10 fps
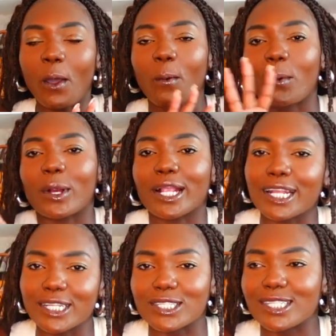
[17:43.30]
we're
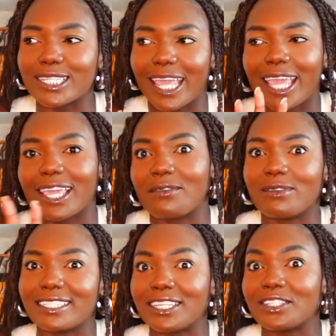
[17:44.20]
gonna just say he
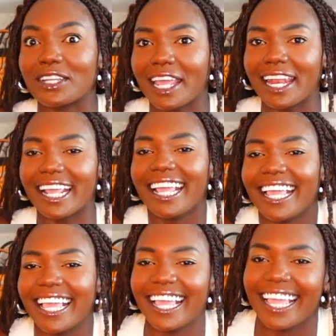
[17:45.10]
was a sugar
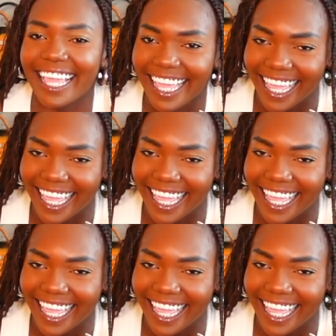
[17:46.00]
daddy.